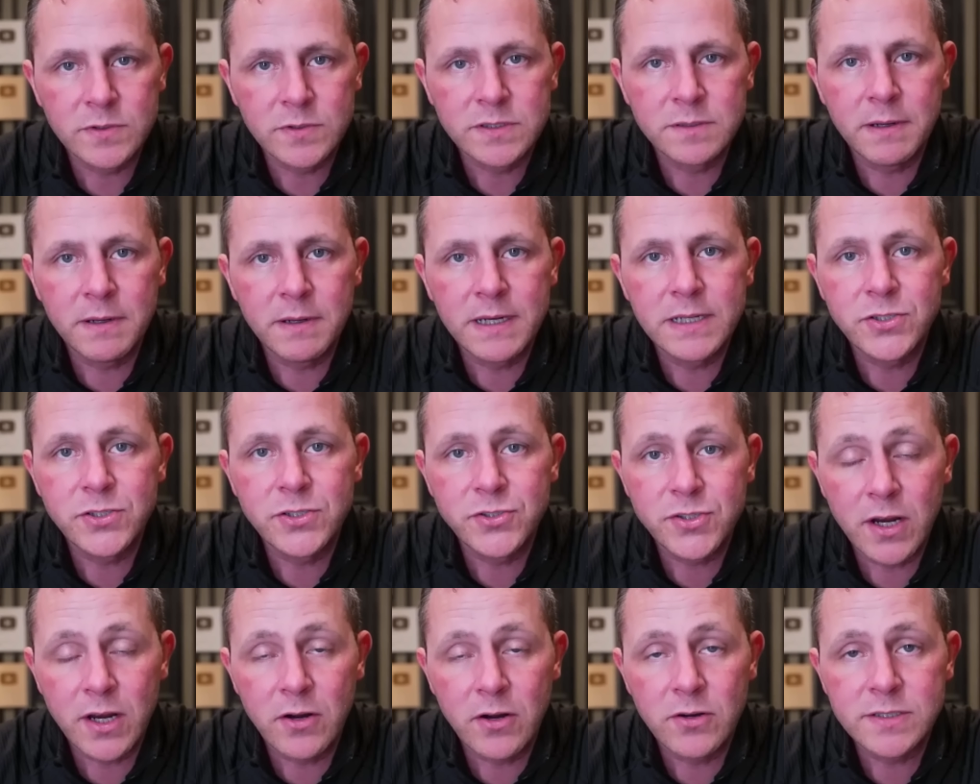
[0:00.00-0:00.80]
somebody
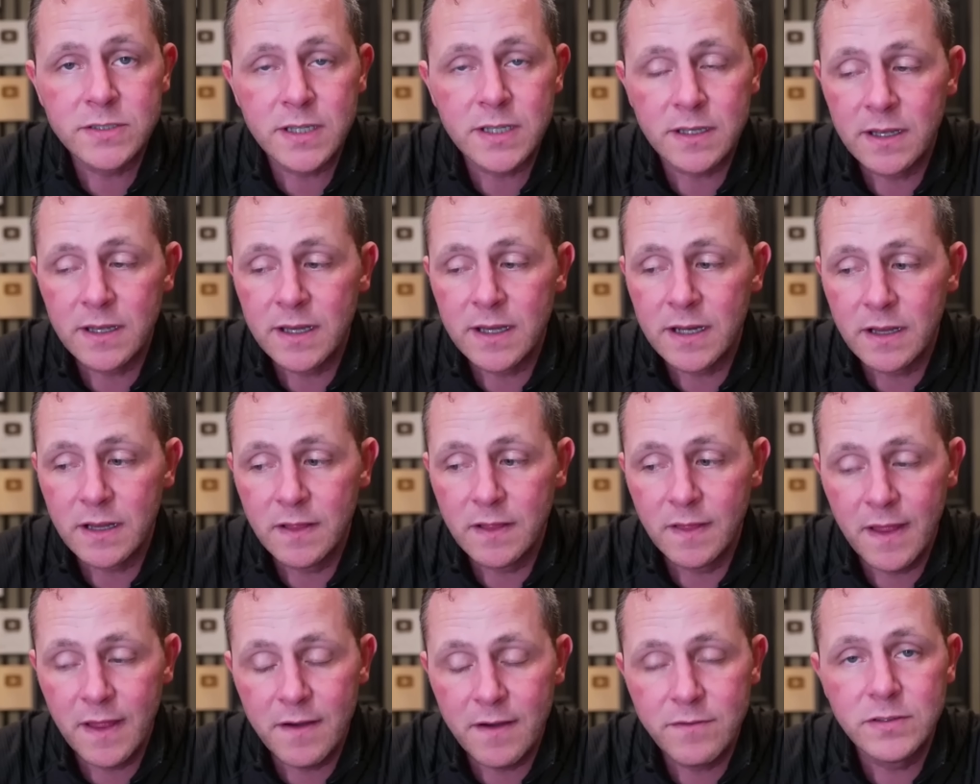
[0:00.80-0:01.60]
shares at a
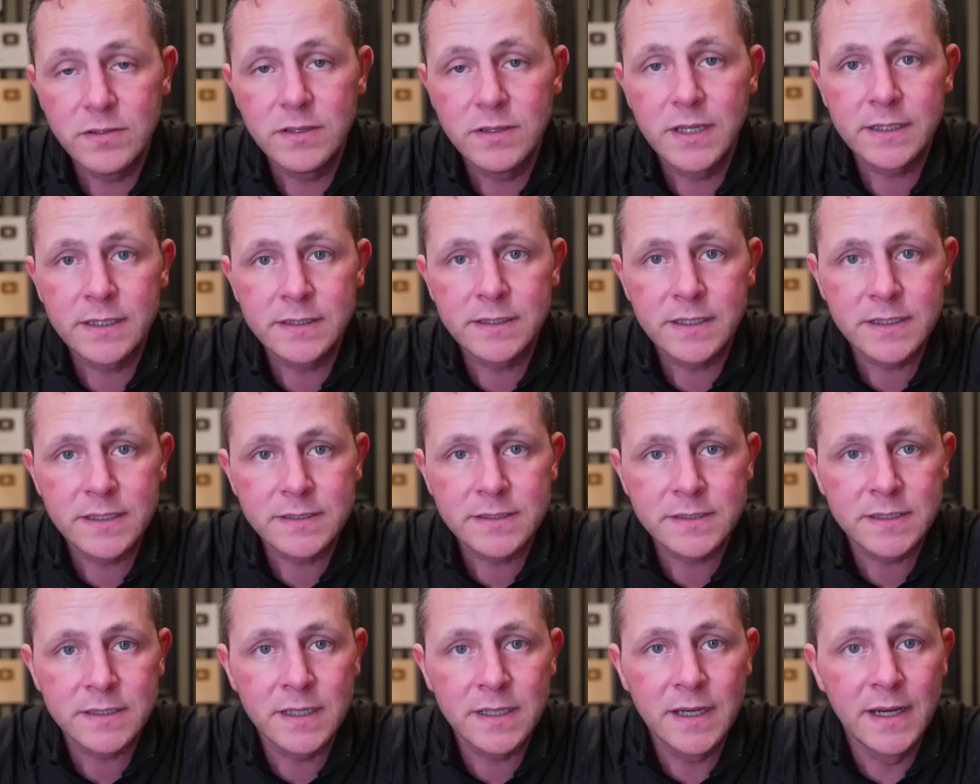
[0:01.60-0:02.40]
level like
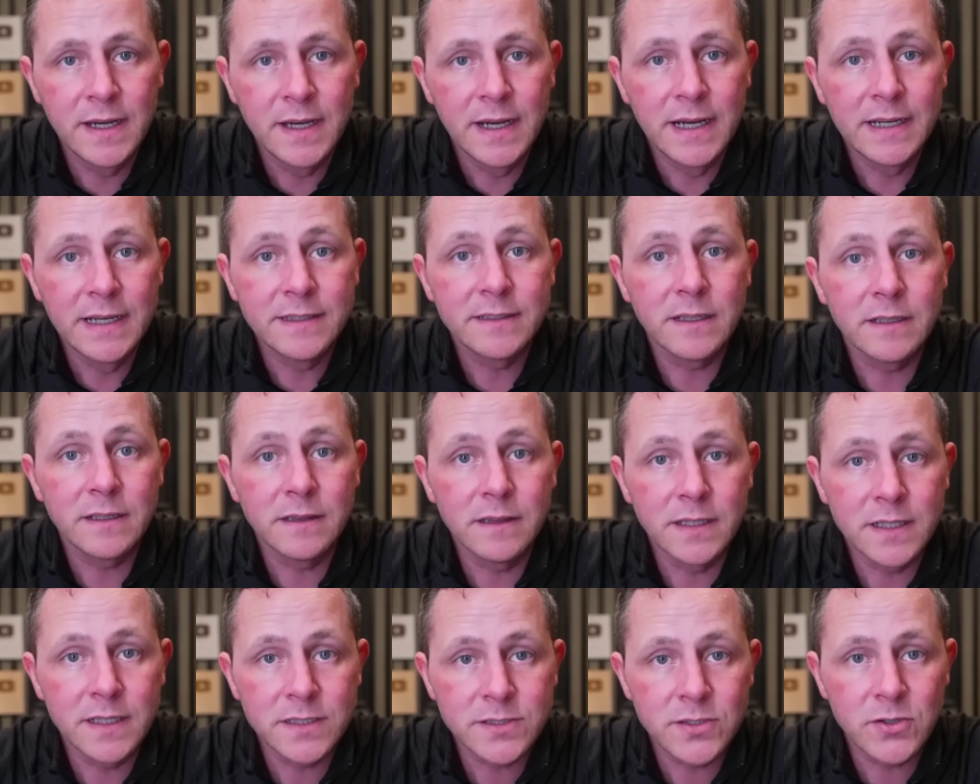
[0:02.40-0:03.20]
this, the
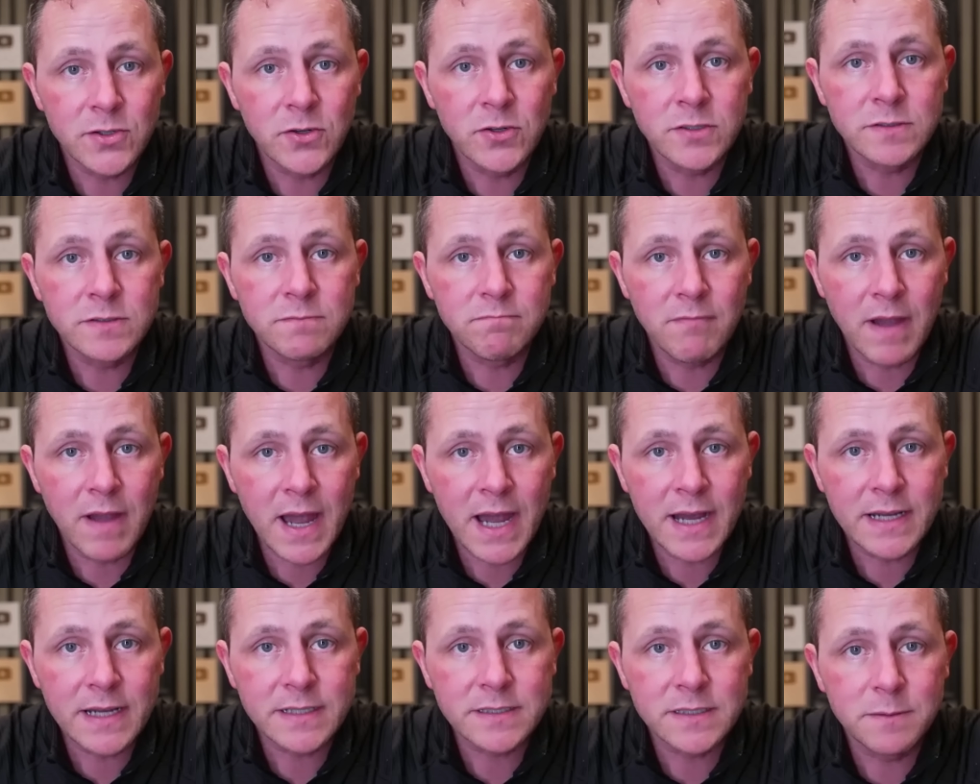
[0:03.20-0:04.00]
listener's
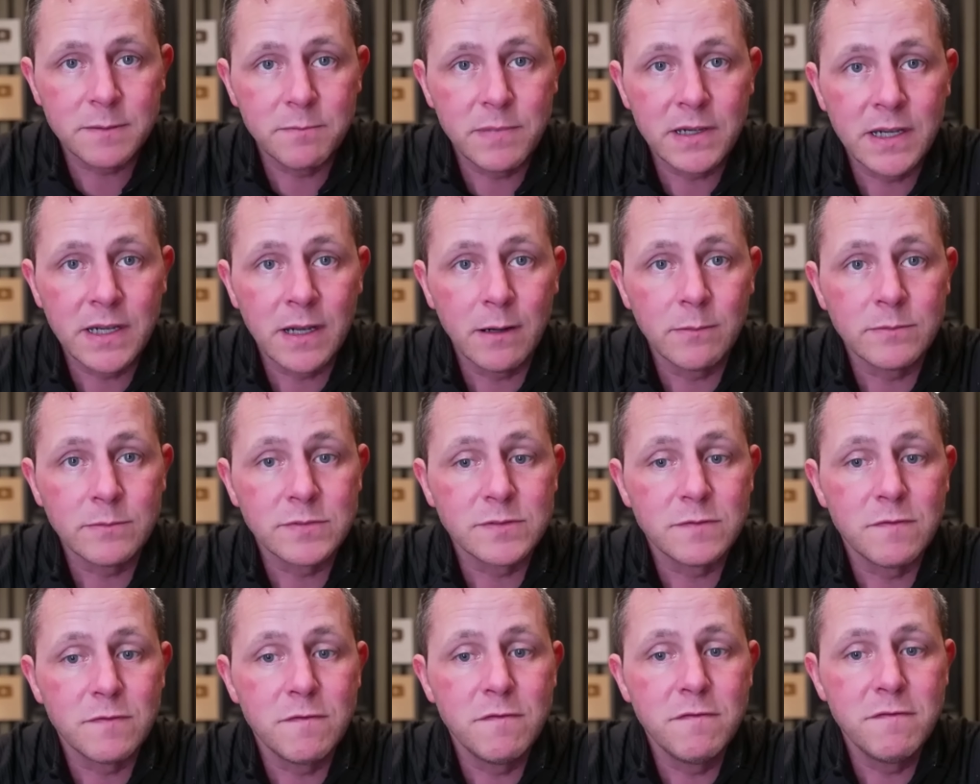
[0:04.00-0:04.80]
mask becomes
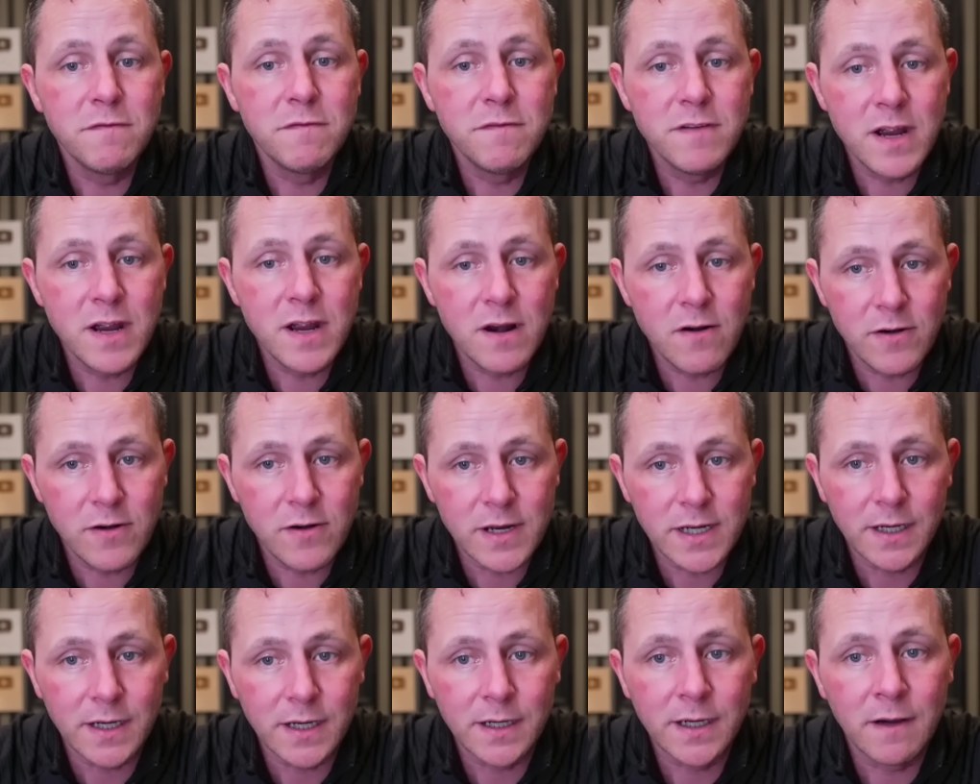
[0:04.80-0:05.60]
very
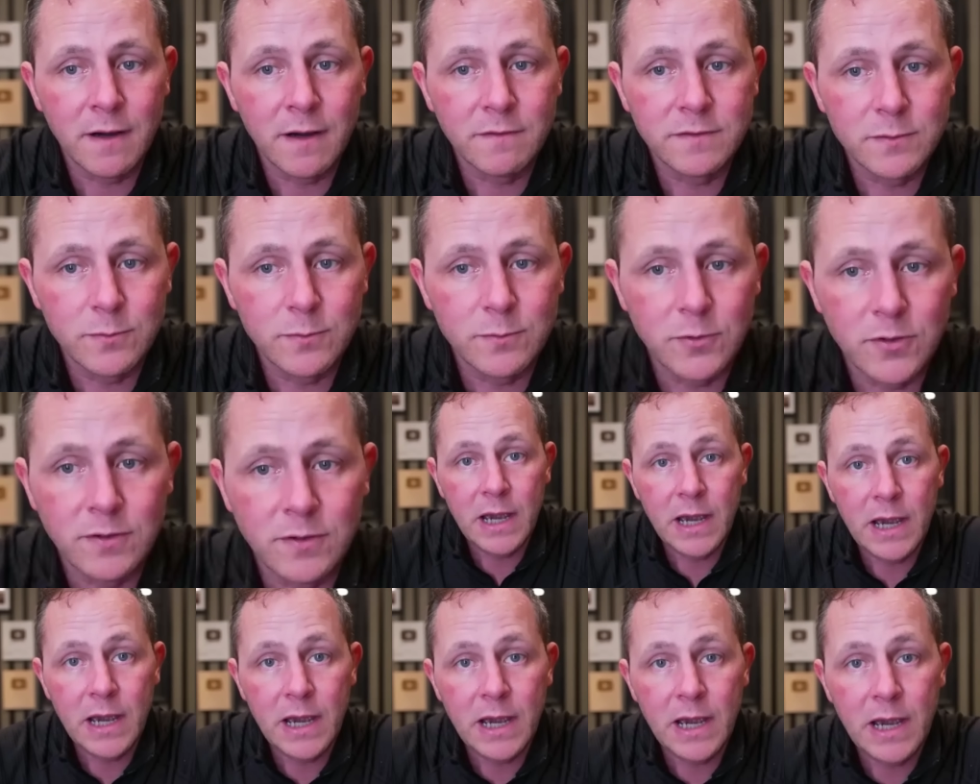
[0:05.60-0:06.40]
uncomfortable.
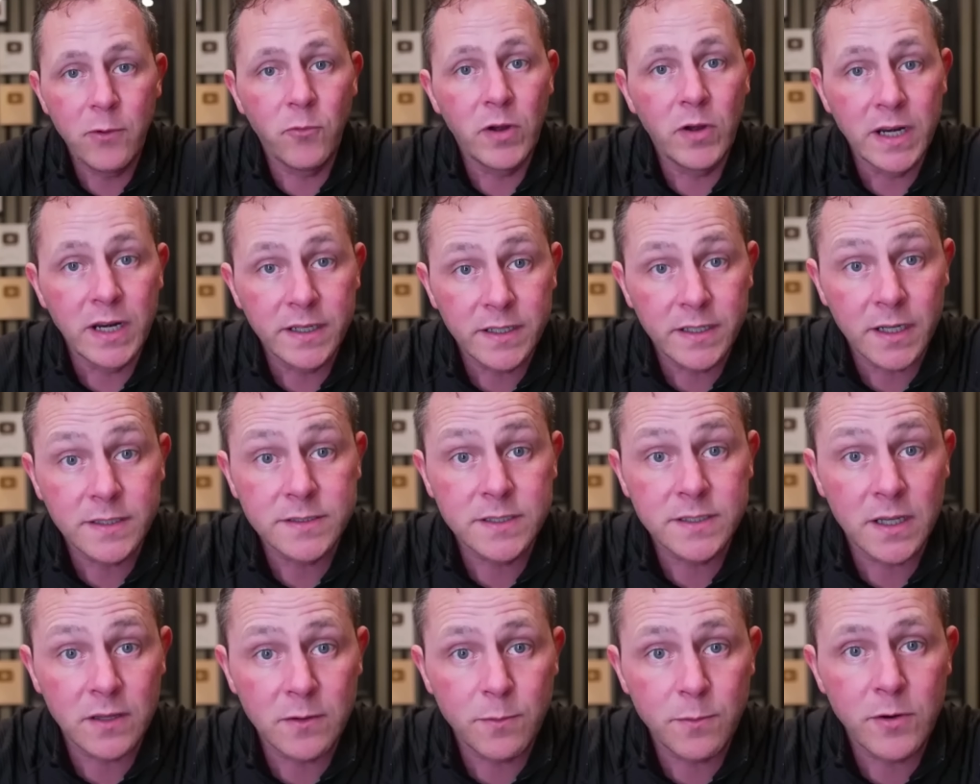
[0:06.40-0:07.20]
And when it does, the
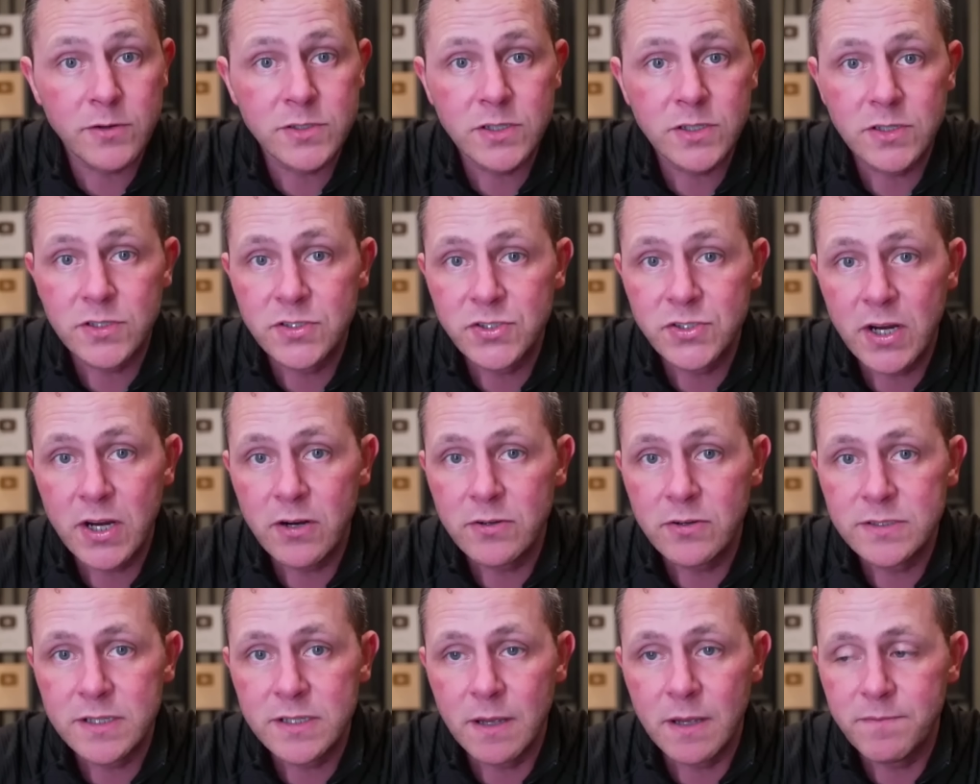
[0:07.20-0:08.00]
other person shares
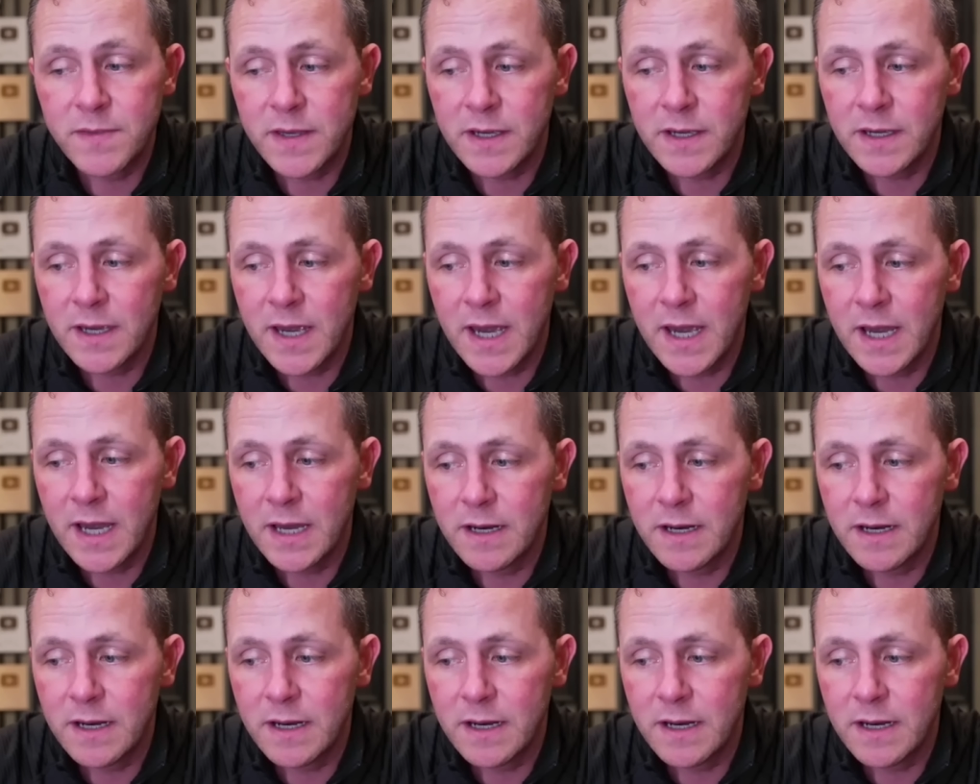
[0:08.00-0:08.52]
something at